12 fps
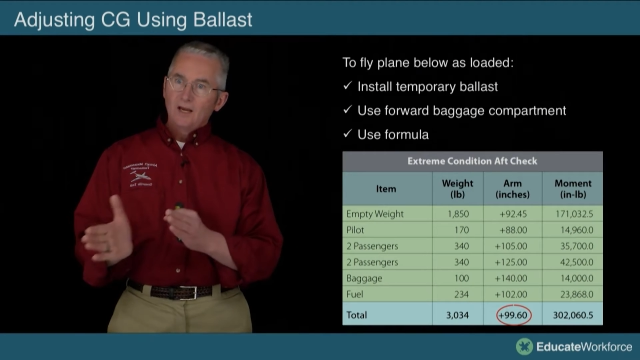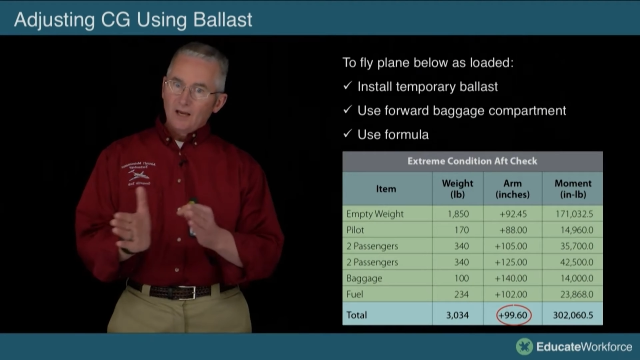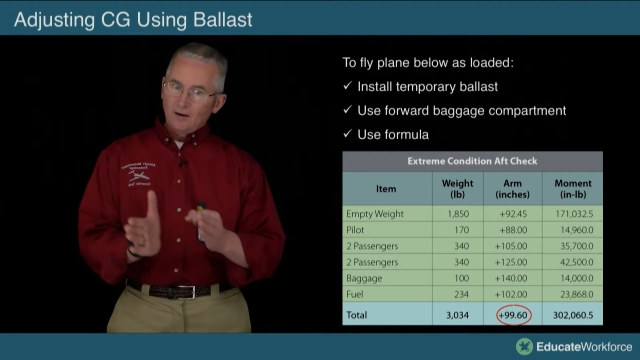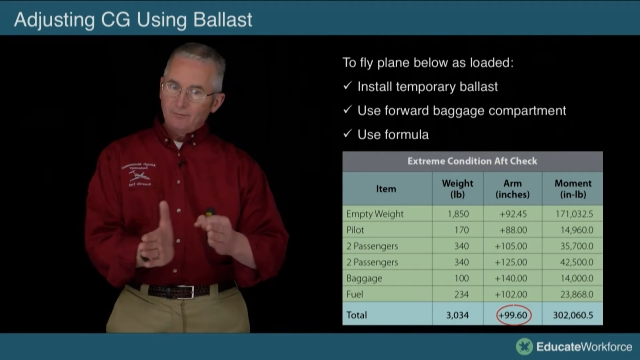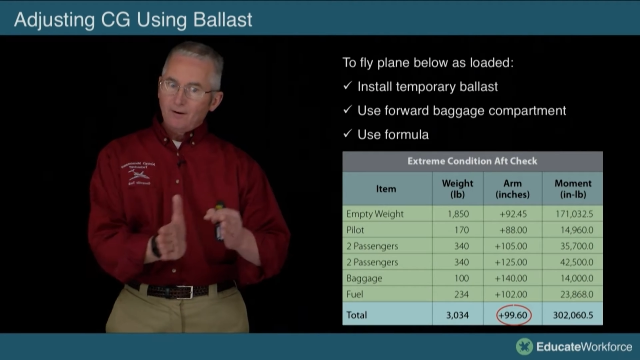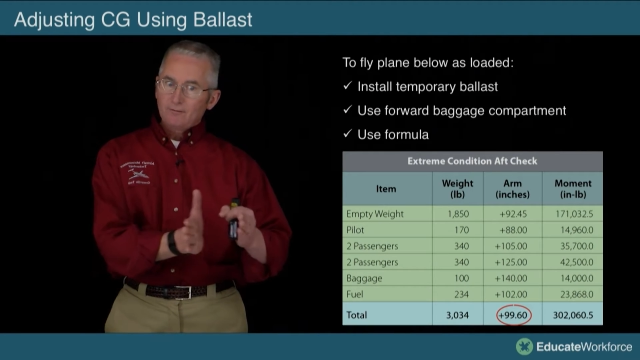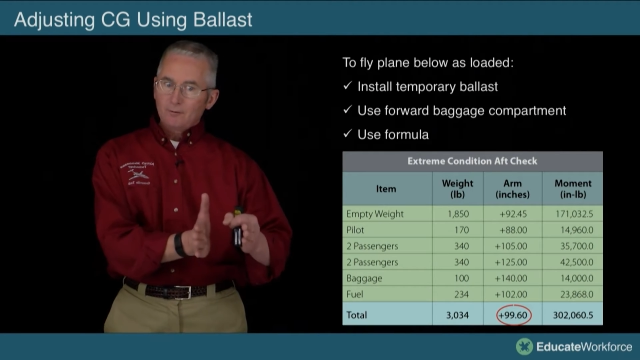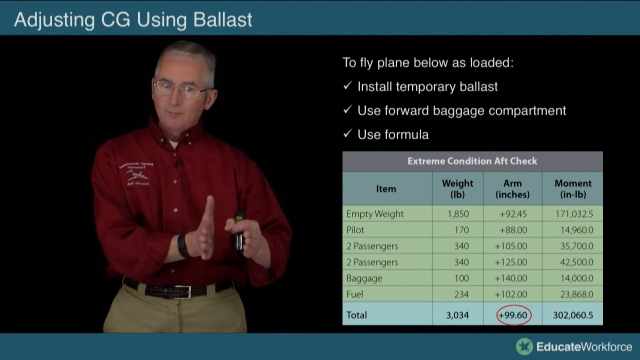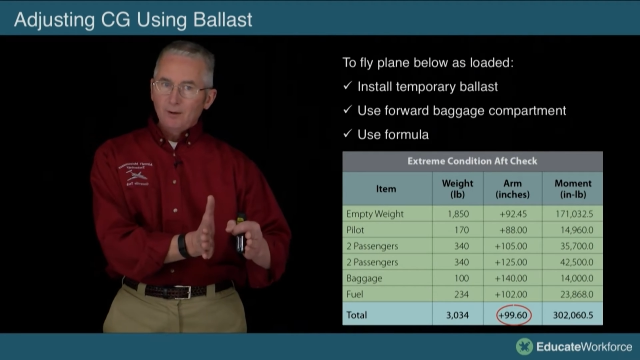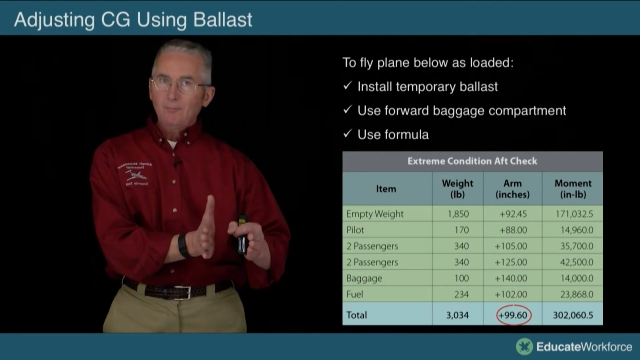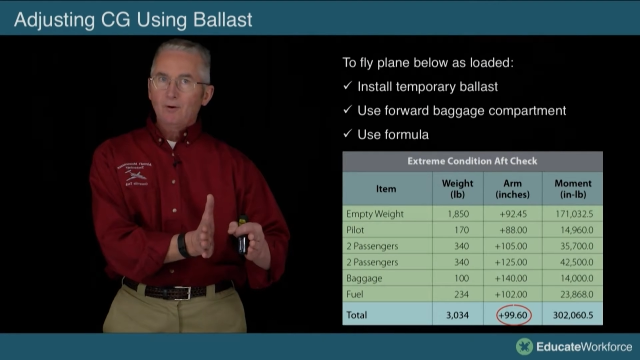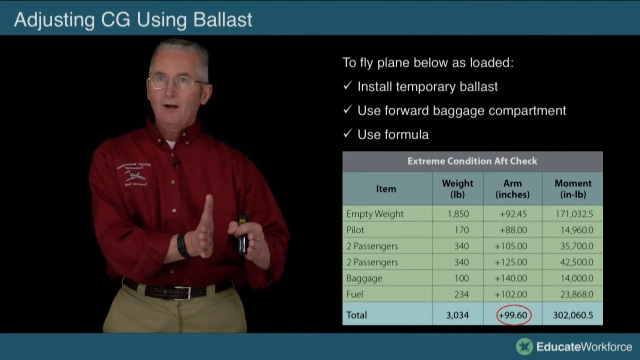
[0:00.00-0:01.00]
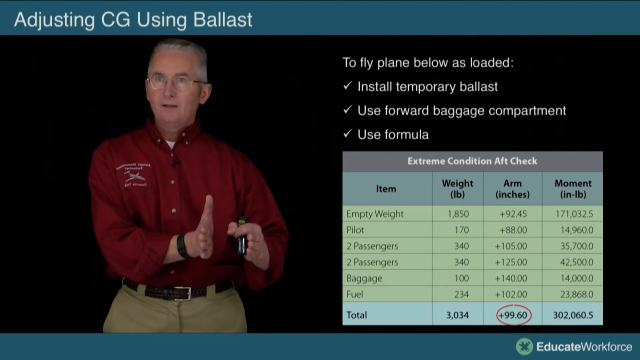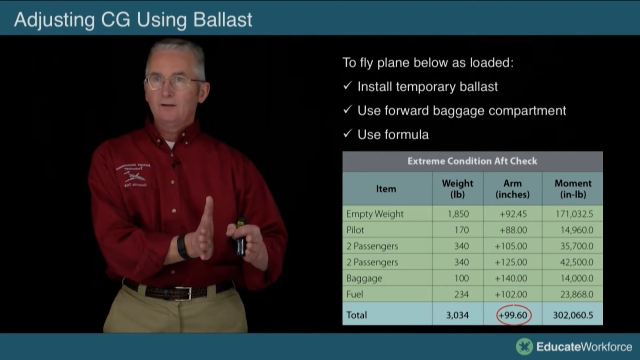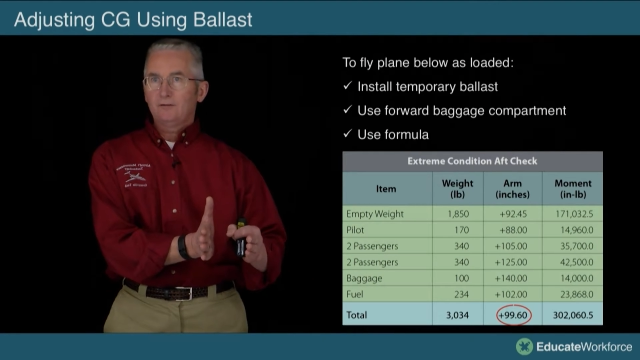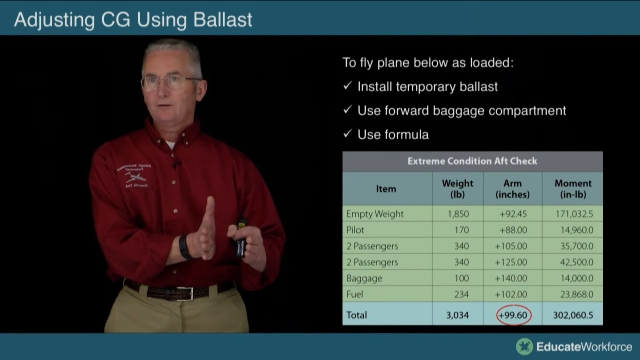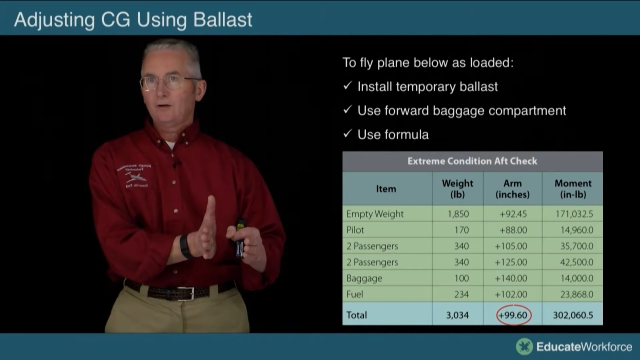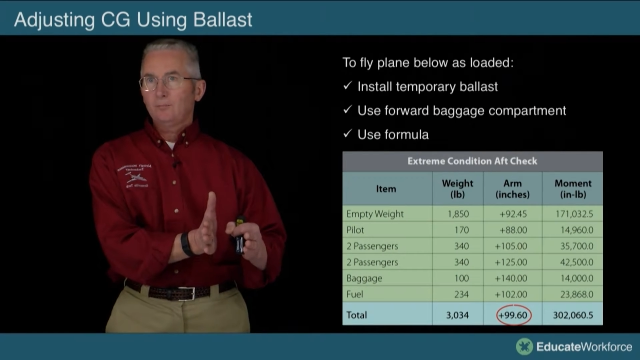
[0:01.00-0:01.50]
If I remember on
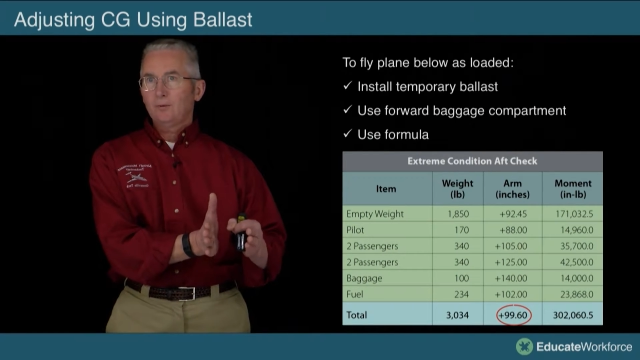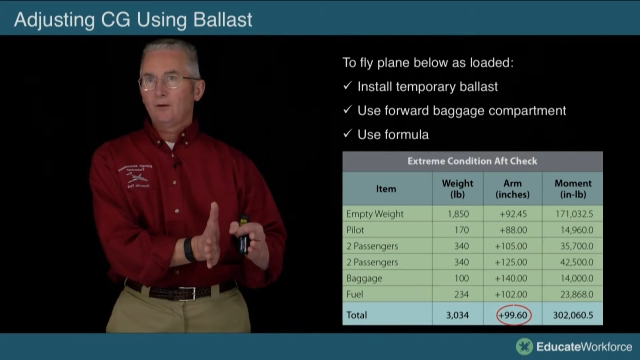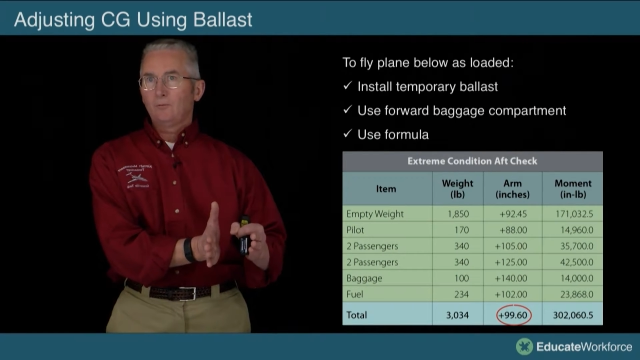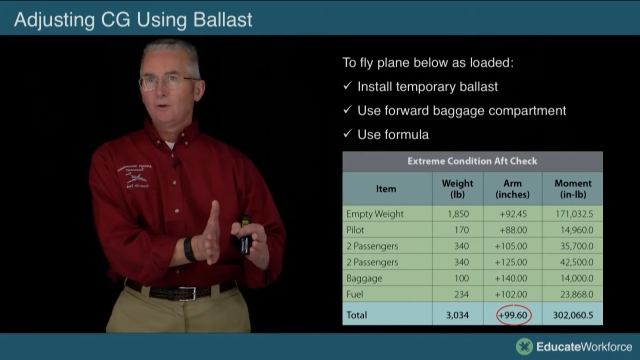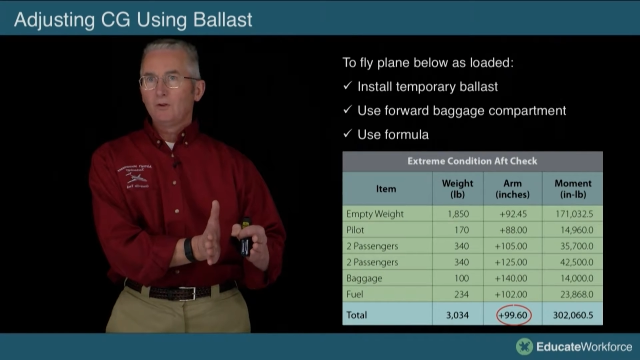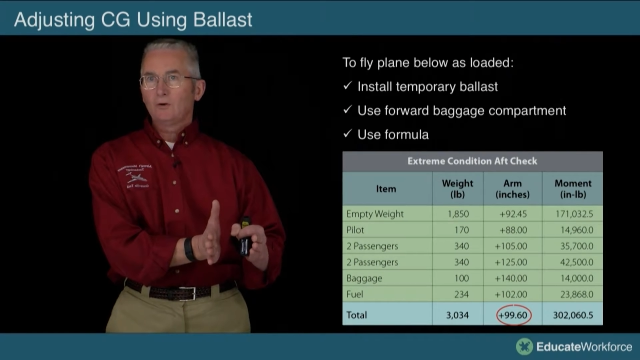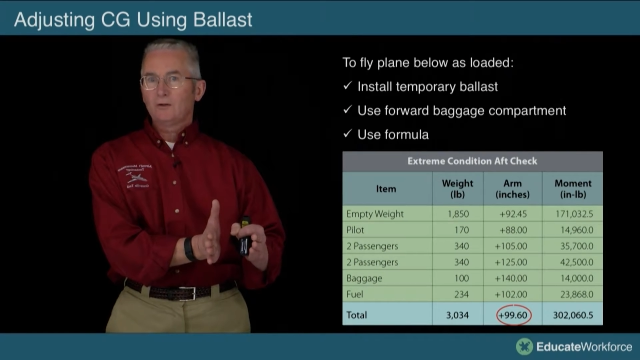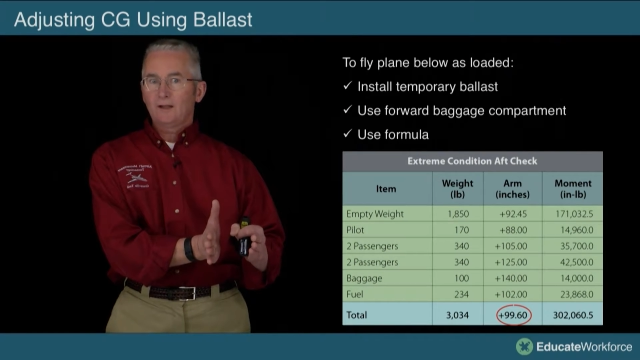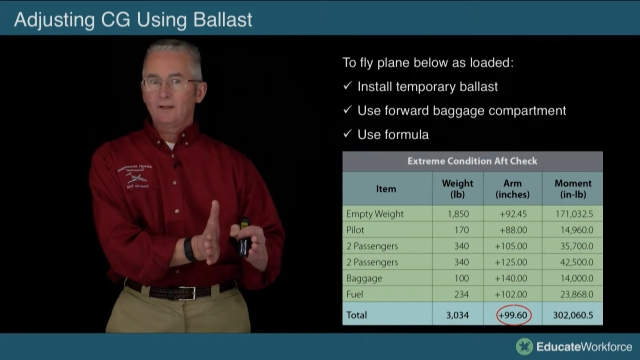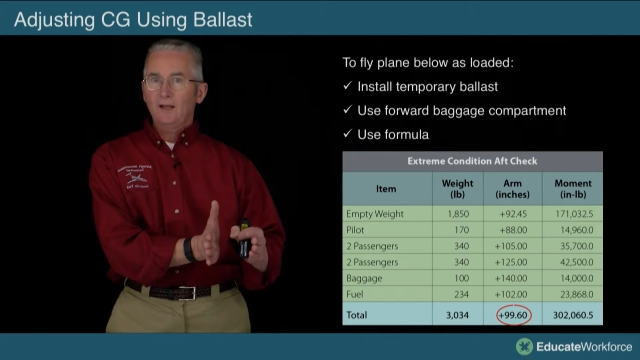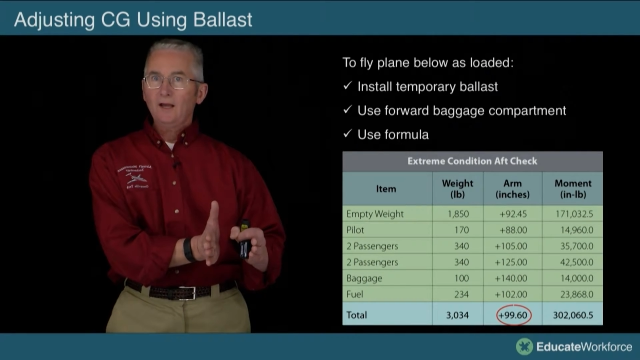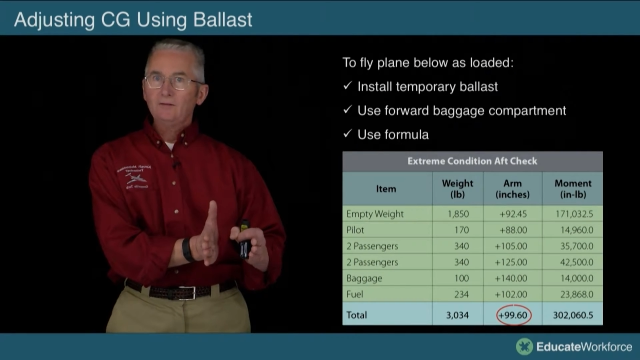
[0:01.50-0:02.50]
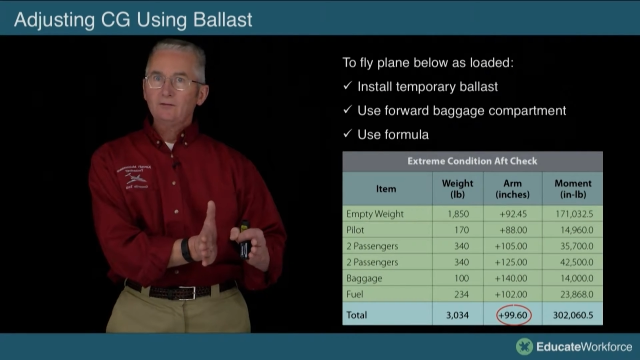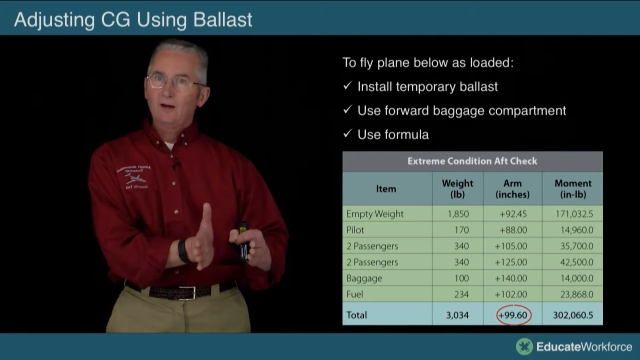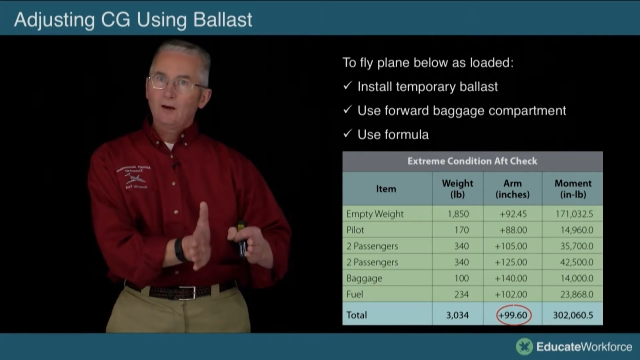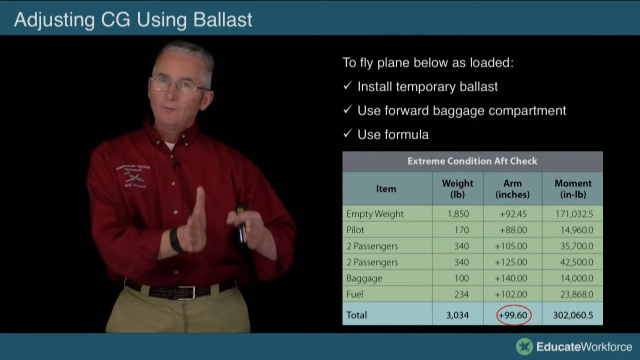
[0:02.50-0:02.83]
this airplane we looked at last time,